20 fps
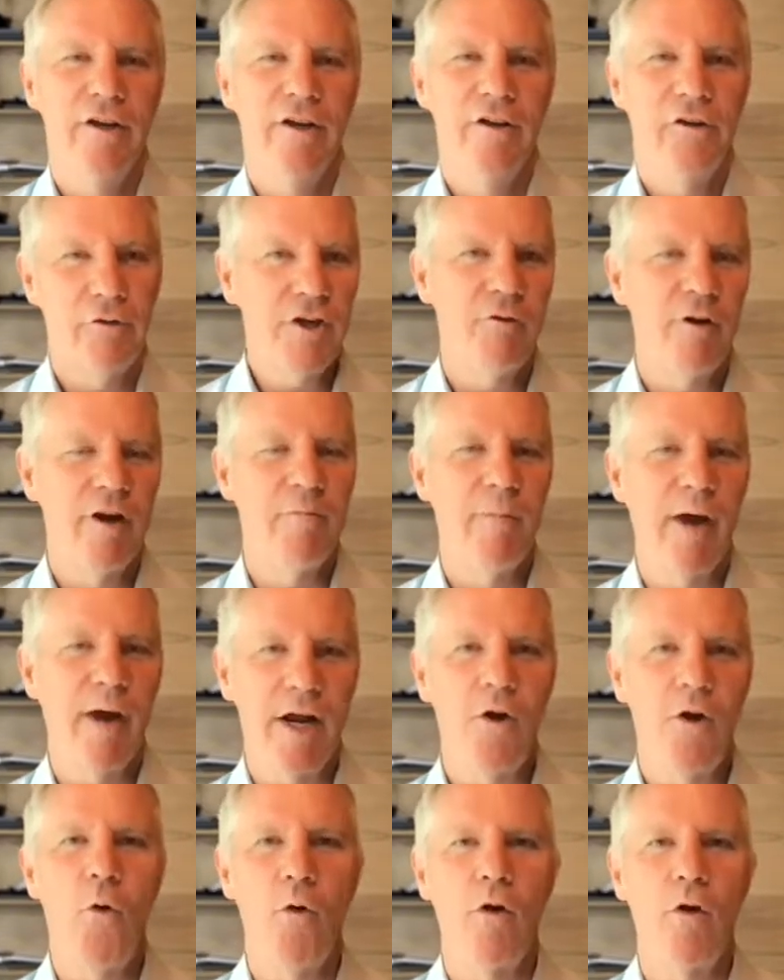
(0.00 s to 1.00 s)
structuring
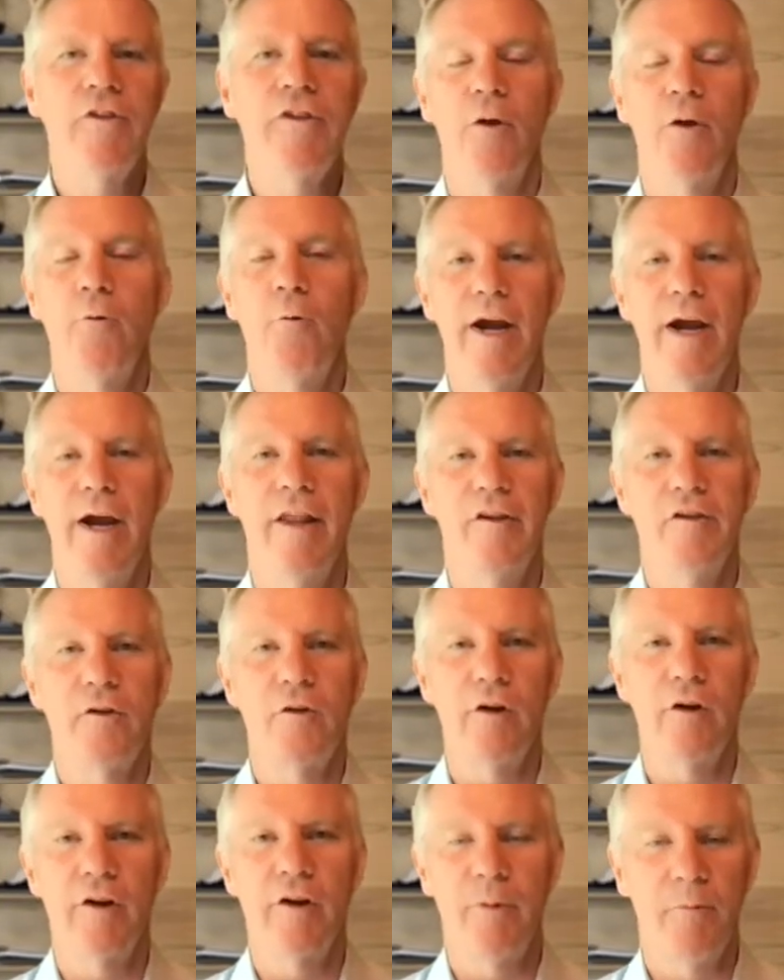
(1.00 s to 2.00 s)
my course in a way
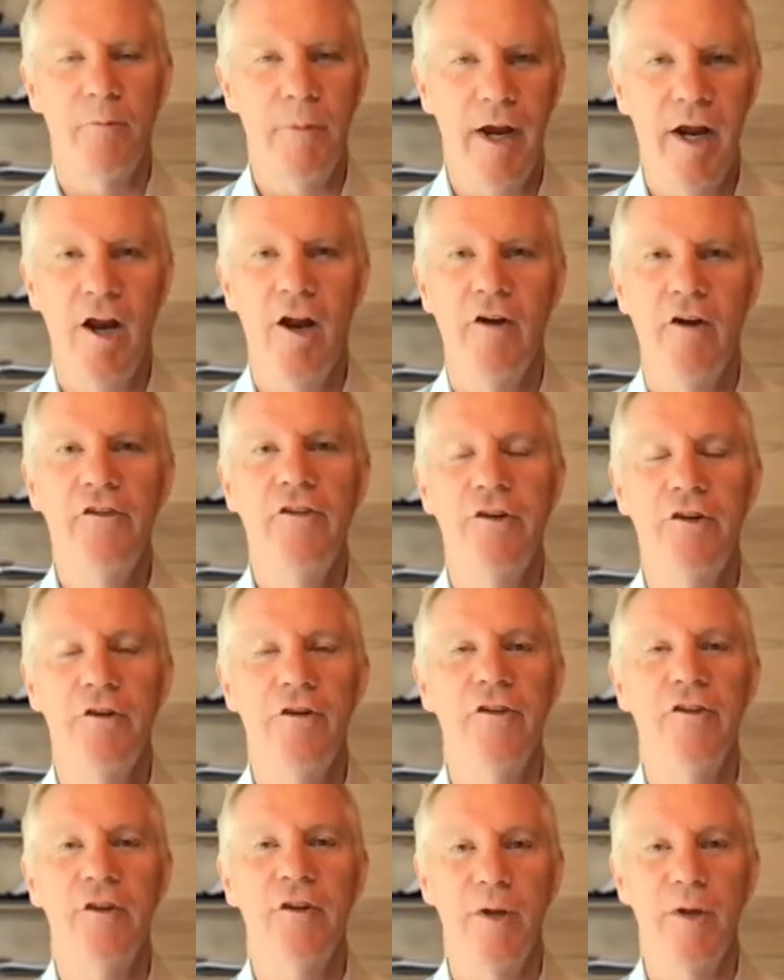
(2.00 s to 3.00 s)
that's going to prepare
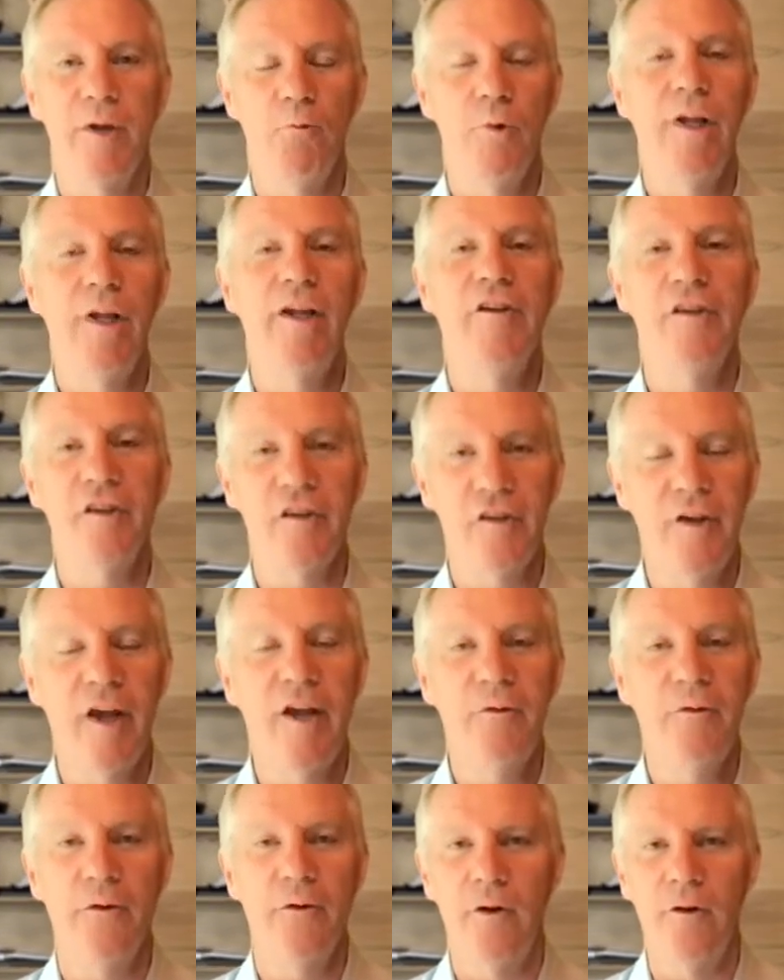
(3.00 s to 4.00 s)
students to be really
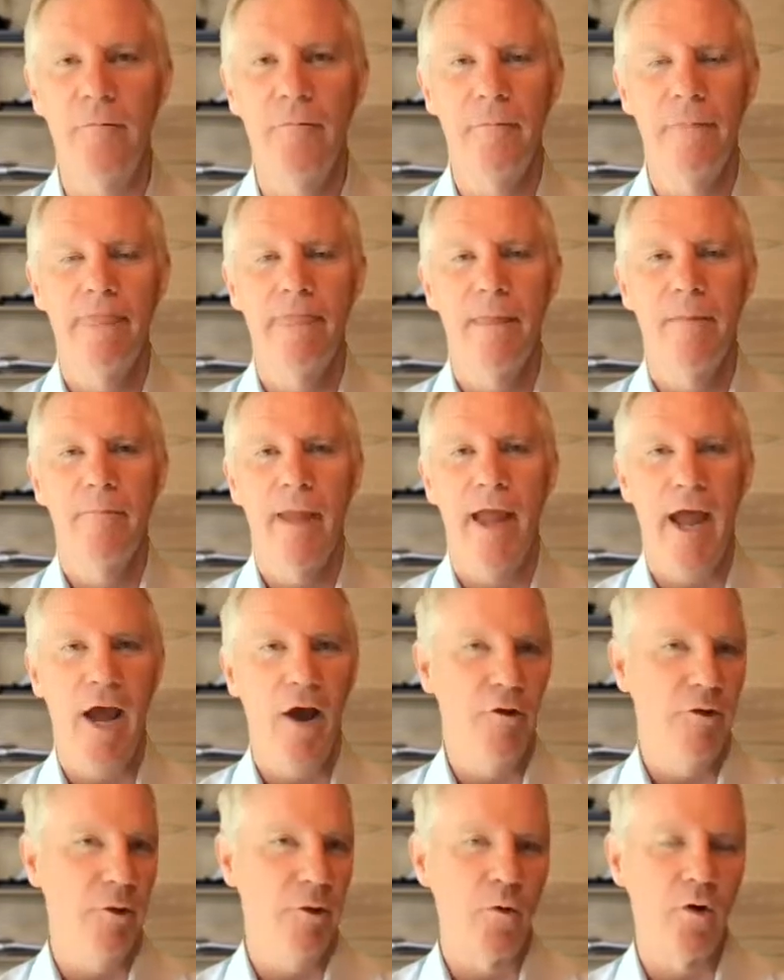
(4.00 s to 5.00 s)
successful
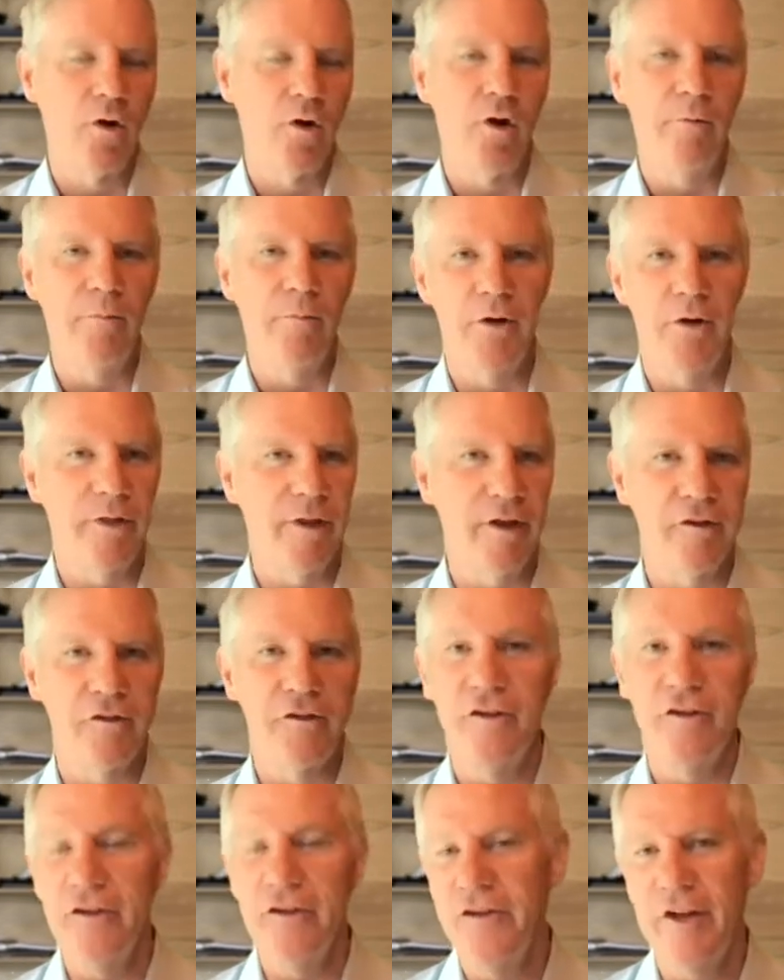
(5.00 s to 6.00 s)
out in the world, both
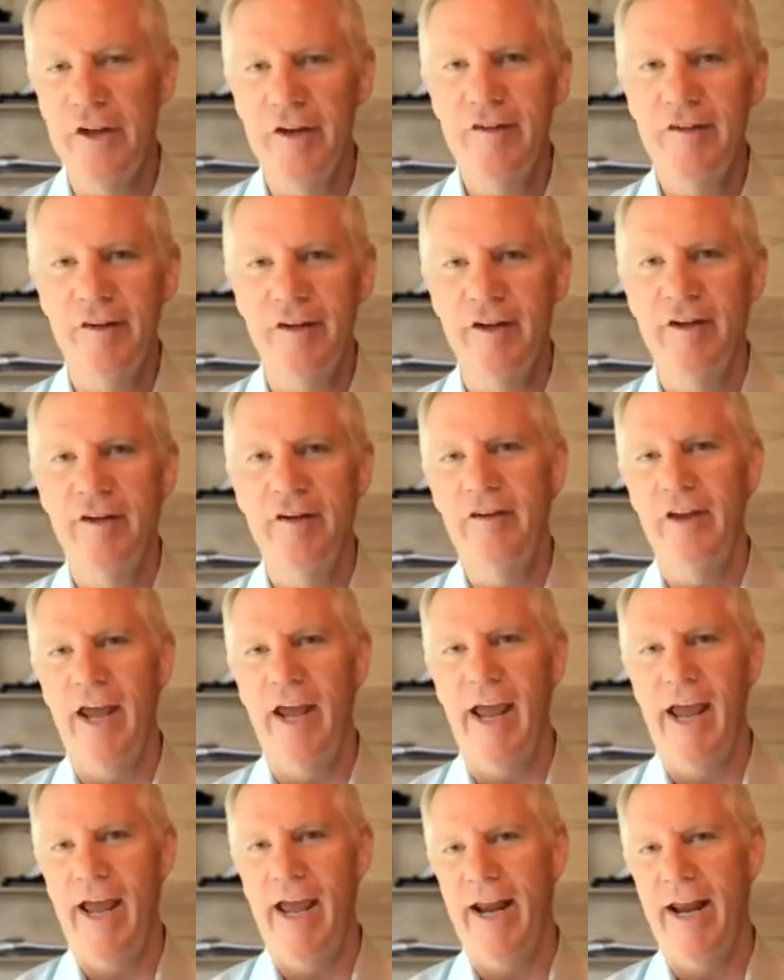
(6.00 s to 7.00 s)
as citizens
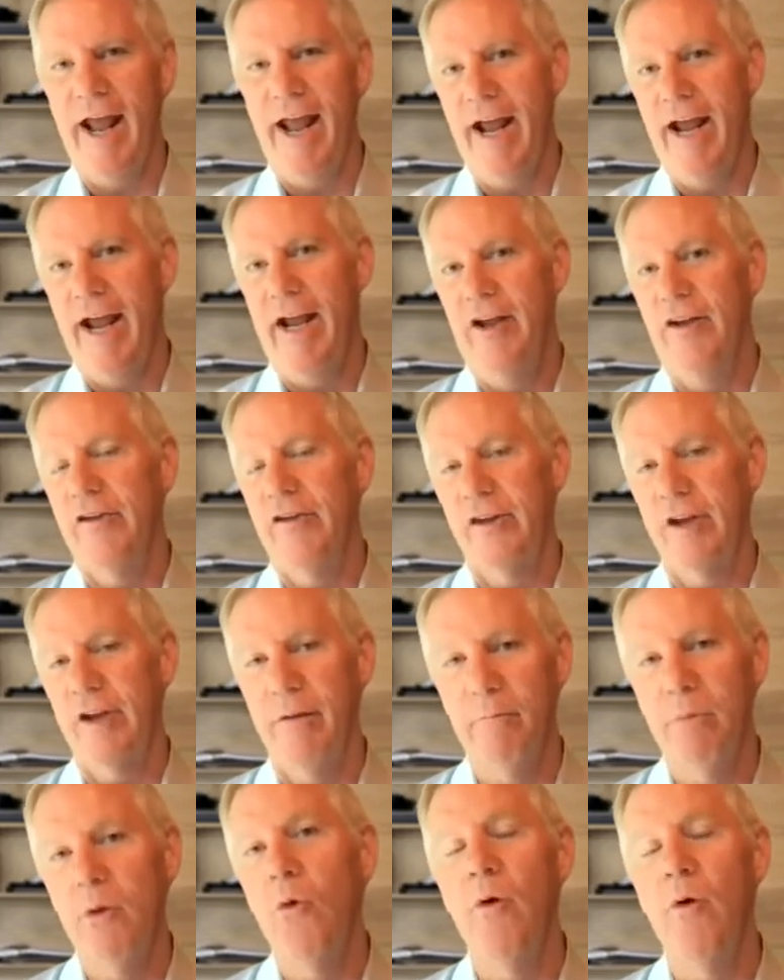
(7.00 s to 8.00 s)
and as
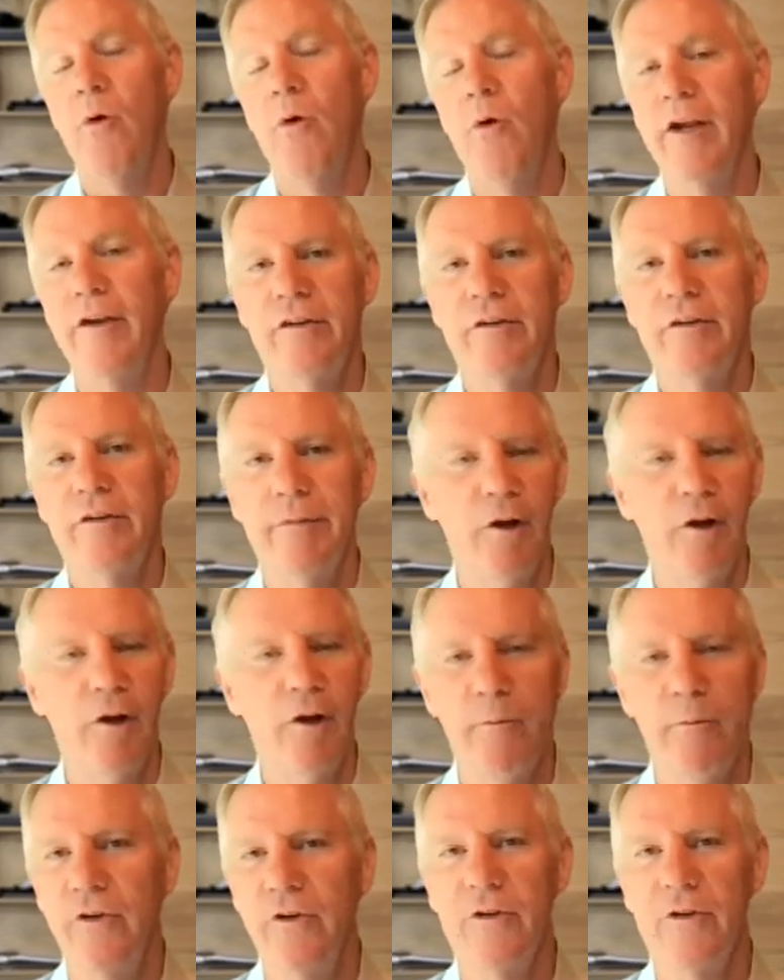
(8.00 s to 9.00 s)
employees,
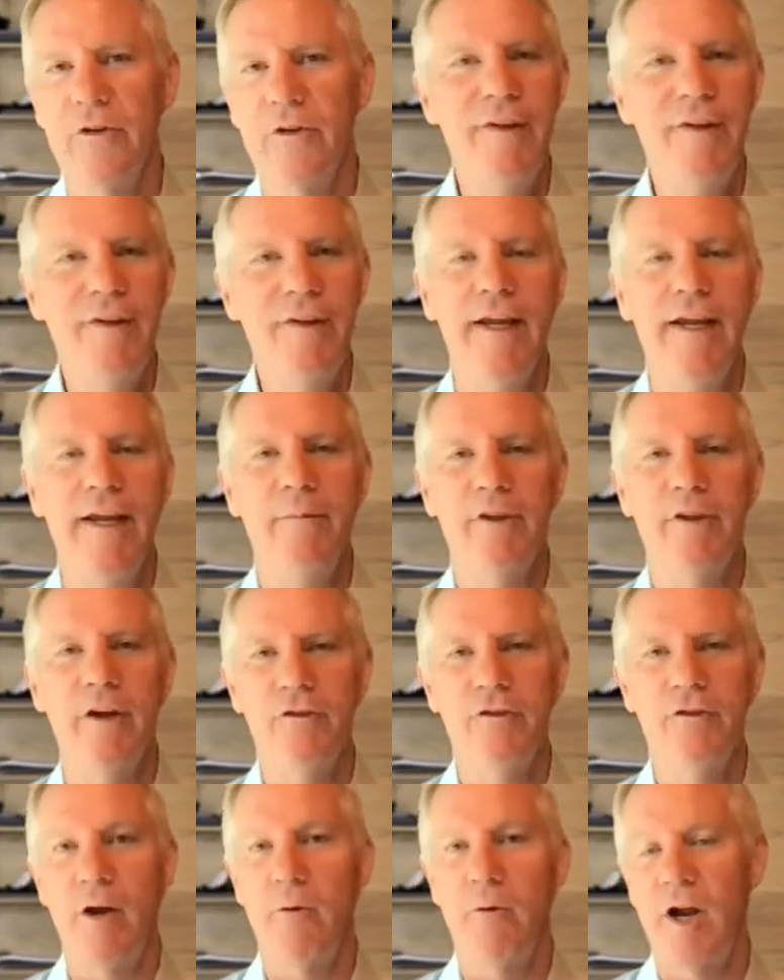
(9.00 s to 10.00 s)
members of teams that
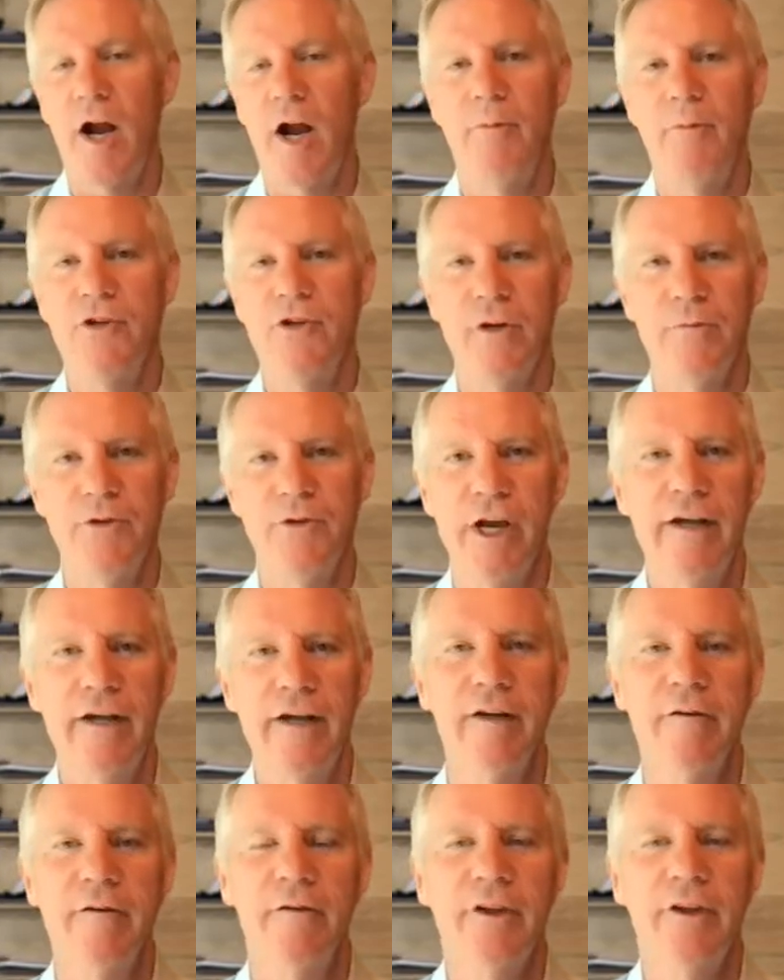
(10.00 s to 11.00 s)
try to accomplish
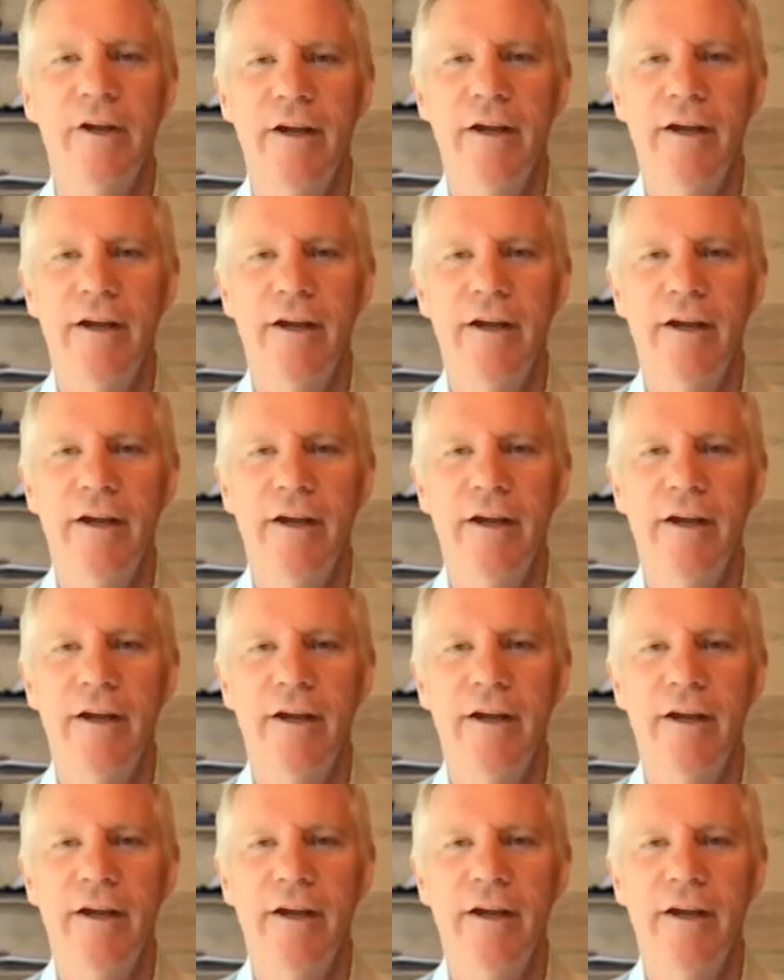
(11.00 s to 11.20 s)
objectives.